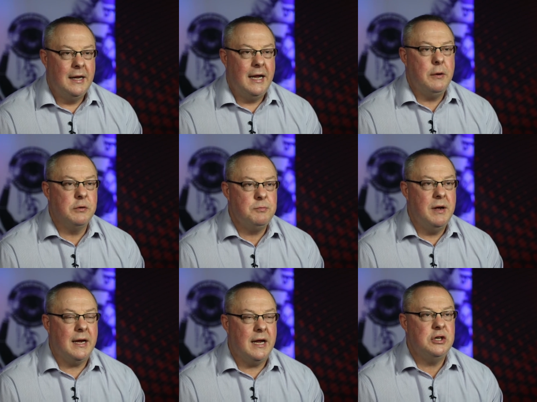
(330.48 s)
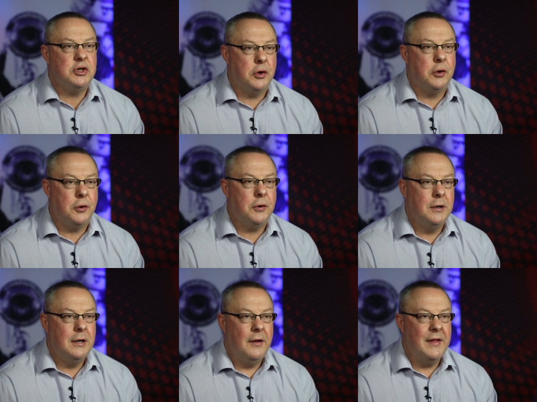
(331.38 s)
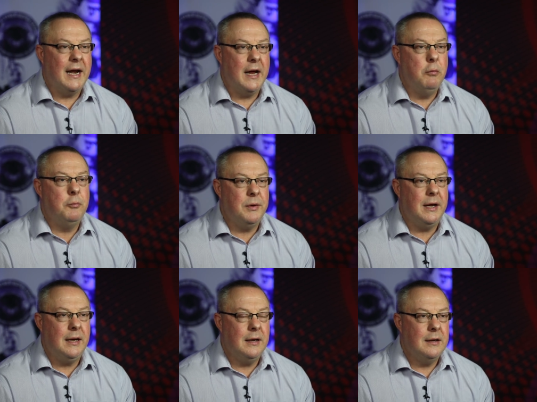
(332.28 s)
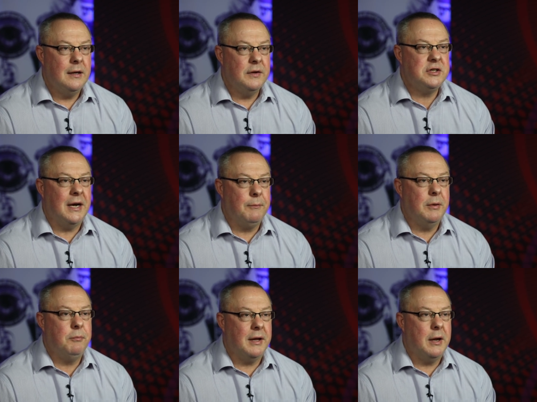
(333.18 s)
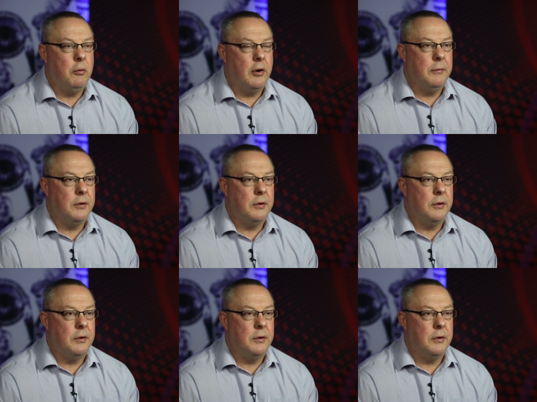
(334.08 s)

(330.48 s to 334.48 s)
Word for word: he was making sure that he would be the champion player what he